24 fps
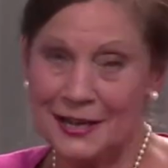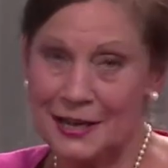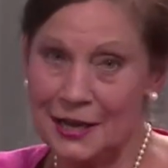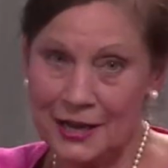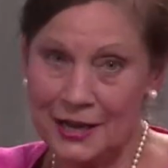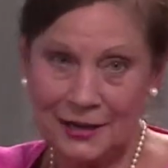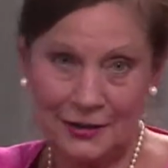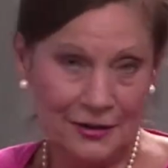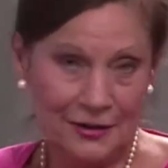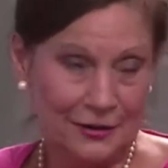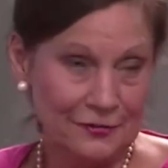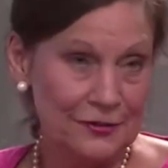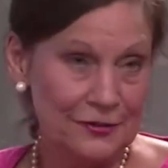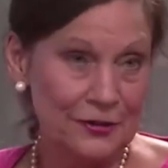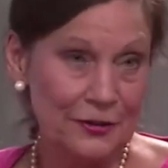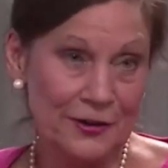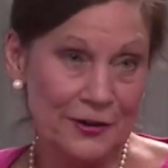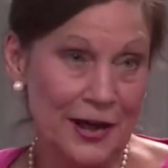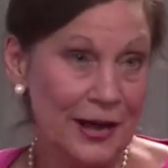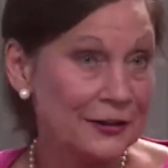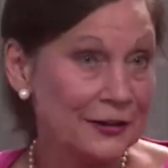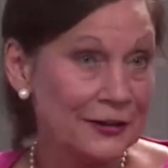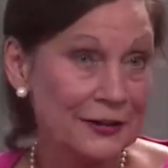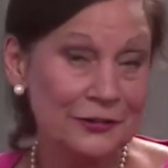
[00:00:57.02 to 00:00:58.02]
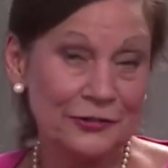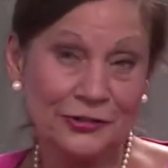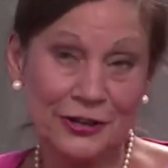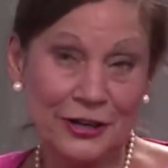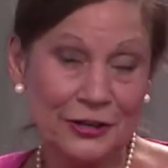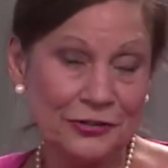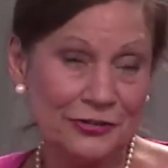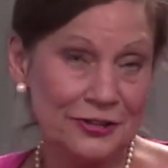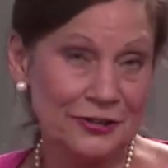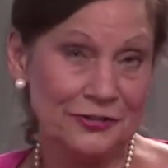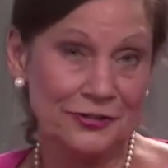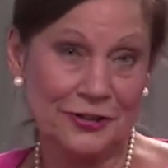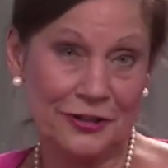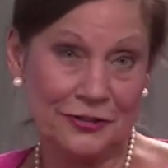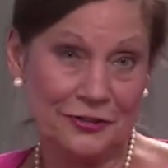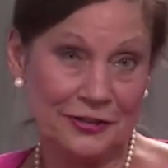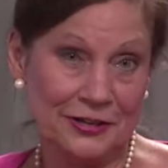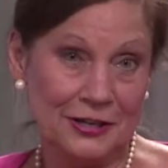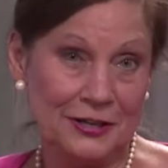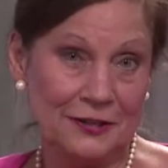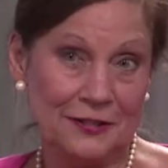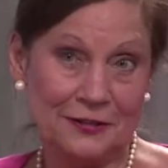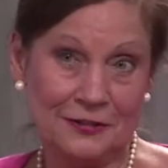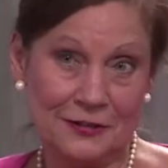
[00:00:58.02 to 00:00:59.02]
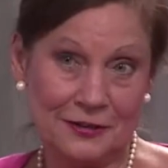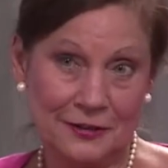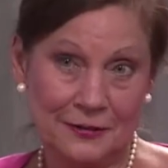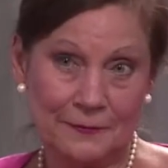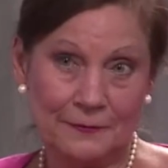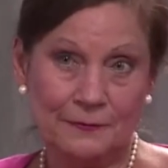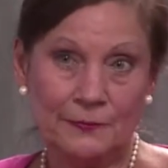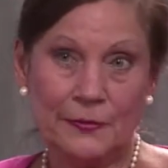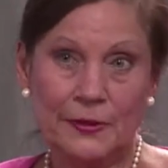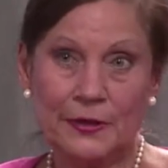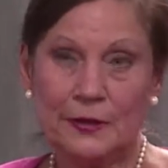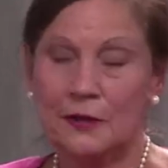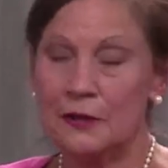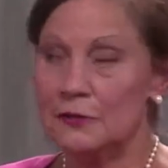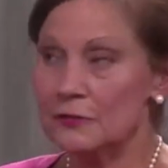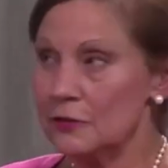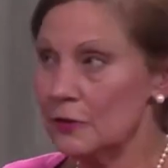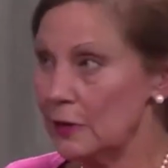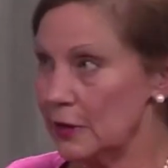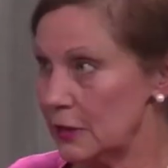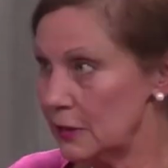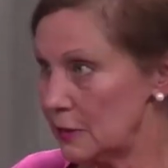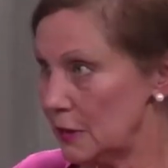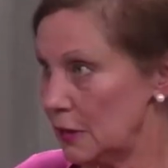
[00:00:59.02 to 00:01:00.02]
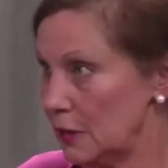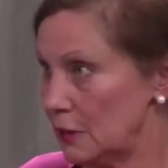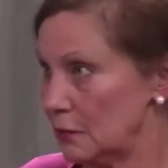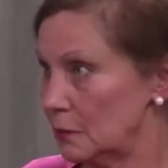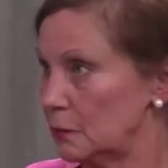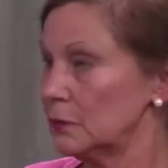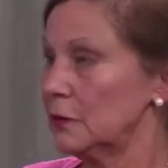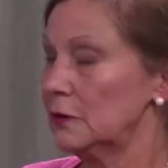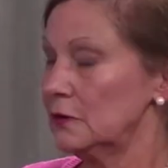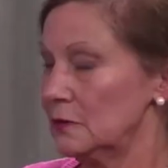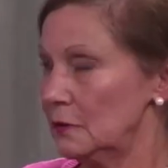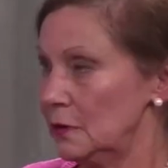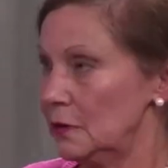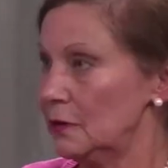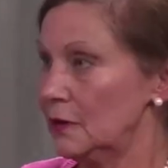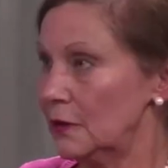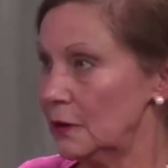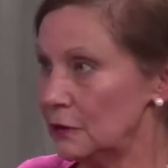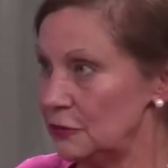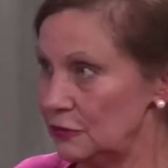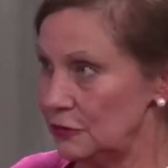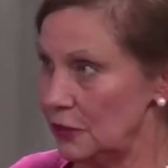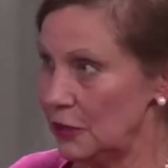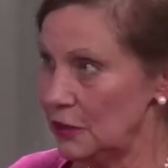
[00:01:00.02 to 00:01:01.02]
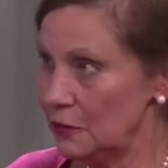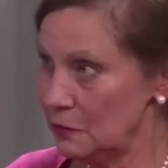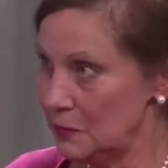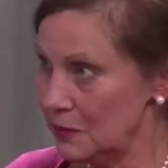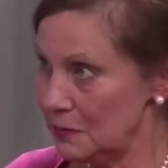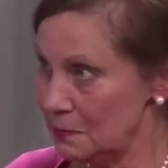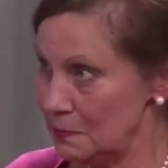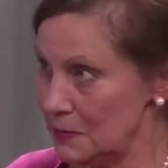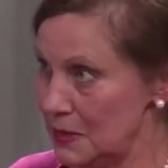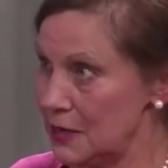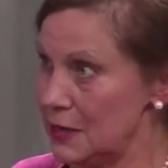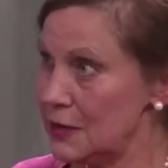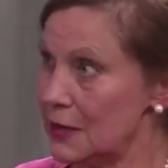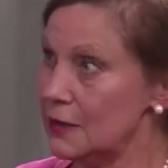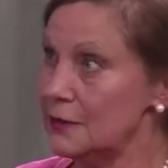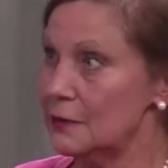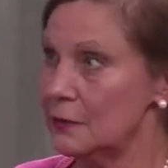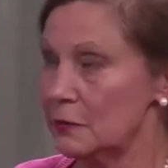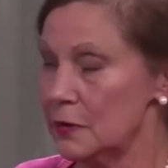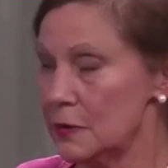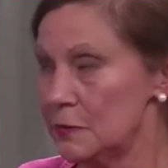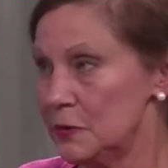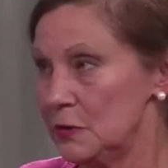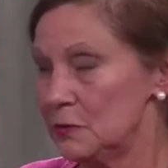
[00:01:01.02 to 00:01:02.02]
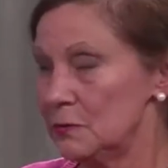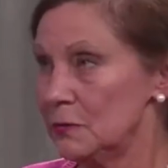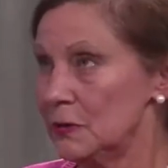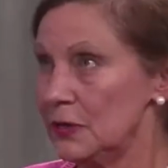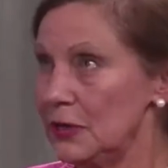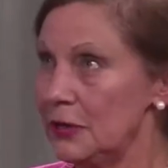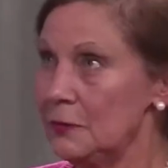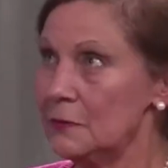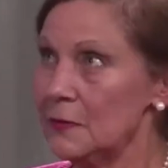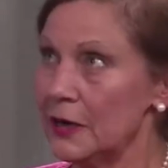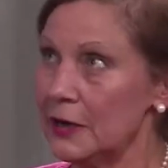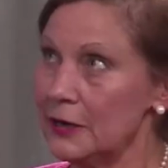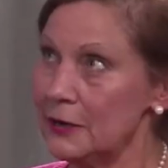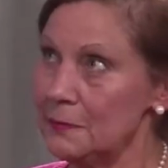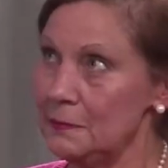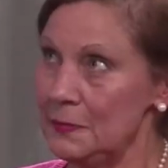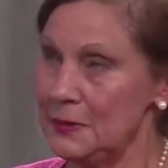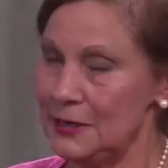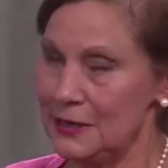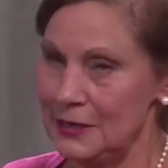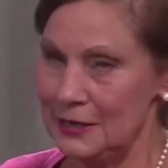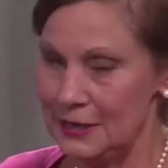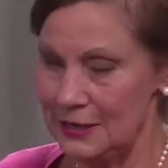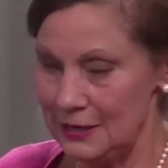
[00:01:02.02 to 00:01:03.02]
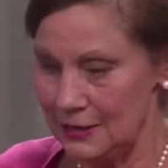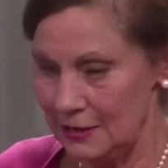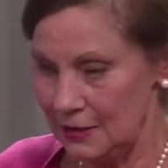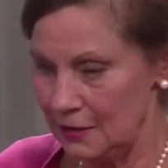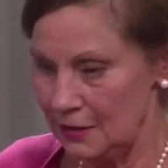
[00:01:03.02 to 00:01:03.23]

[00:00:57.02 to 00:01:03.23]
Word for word: And you're not going to change each other either. So I think in negotiating with men, women really want to be